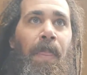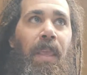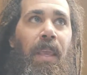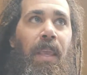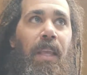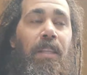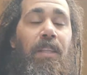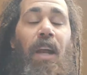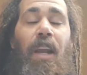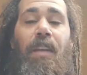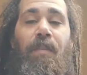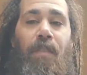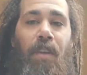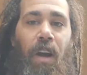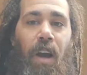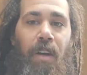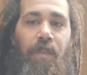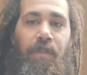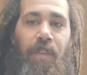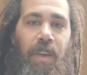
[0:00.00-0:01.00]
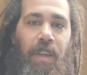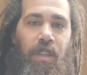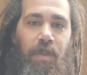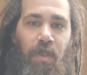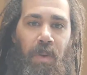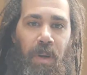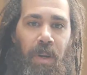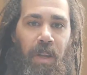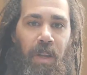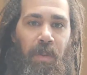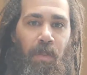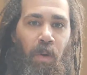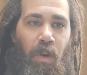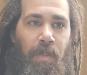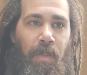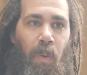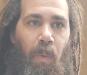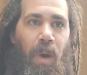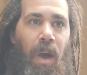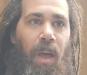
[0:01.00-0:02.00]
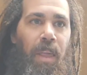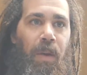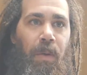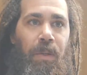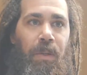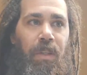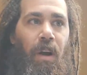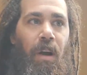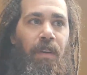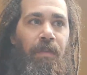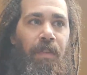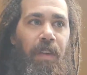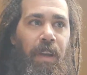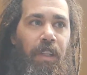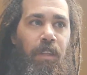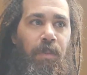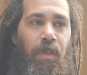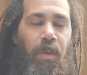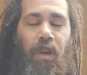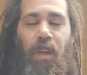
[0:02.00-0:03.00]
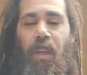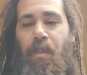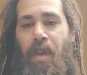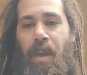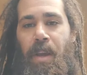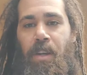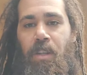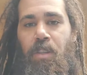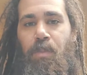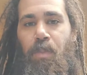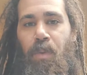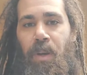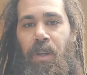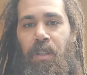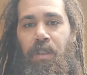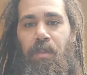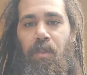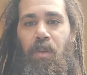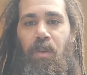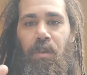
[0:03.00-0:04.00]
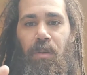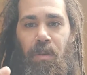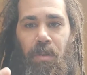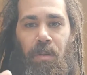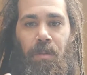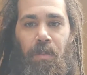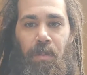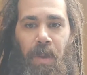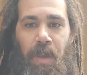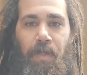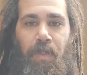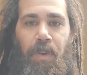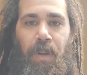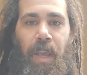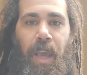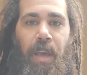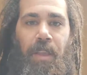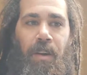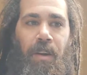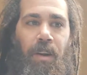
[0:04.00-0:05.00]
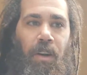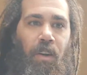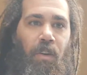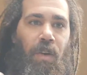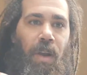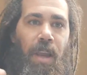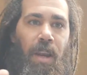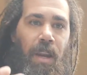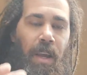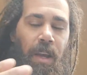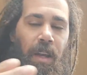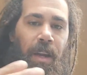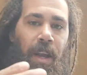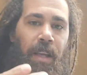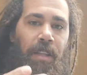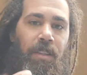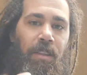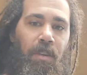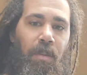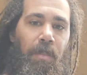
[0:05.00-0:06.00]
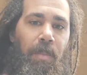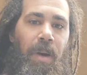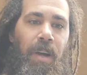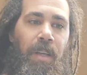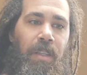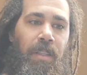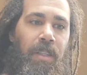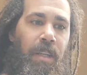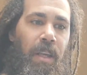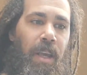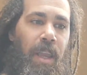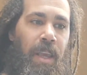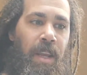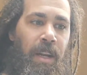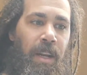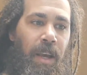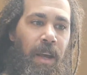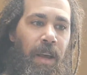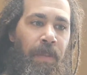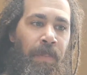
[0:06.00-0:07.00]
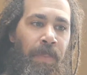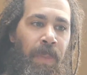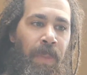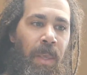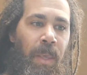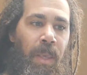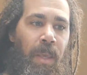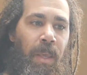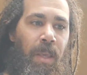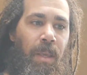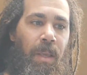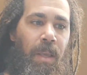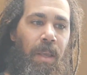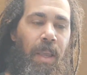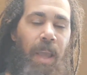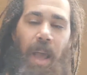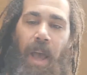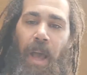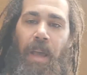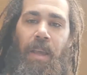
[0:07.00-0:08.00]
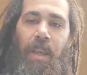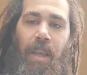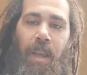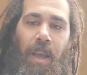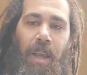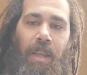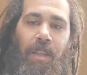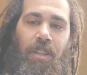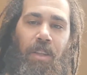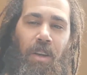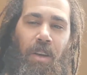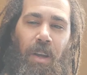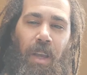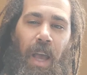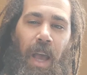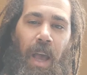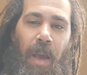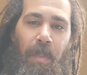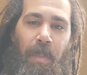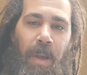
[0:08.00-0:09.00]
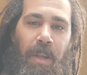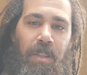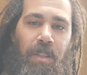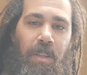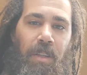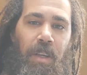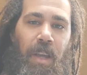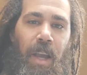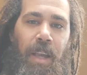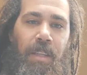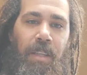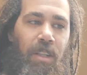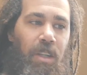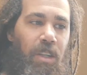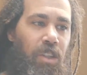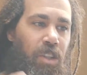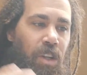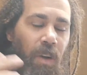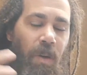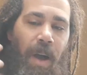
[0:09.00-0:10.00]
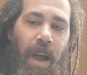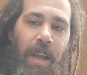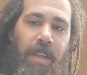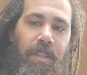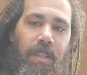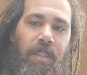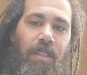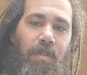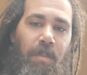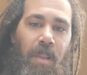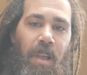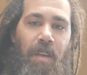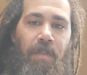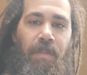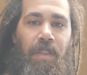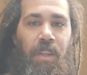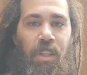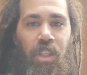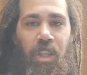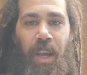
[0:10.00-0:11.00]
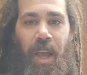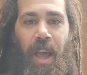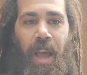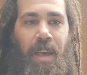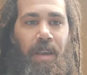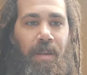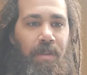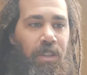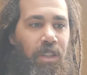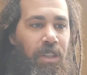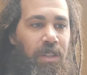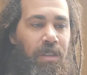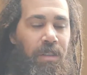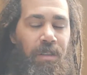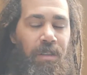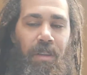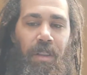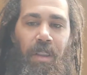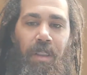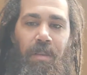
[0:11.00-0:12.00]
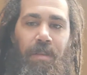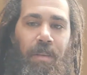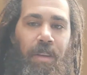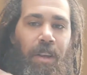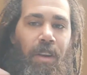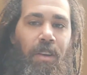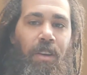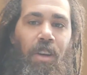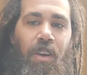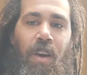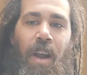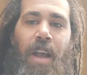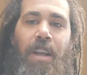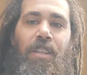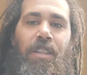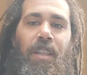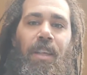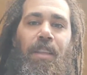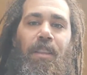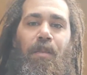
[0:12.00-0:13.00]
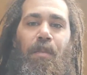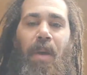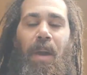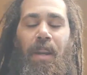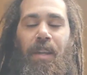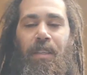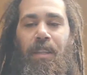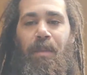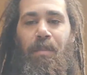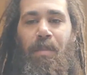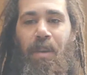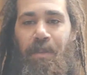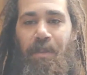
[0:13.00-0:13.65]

not even on Facebook anymore, but while he was on Facebook, he managed to bring some people together and create a nice little buzz. And yeah, he's a good guy, man. So you guys show Isaac some love in the chat. Just, you know, congratulate the man. He's going to be a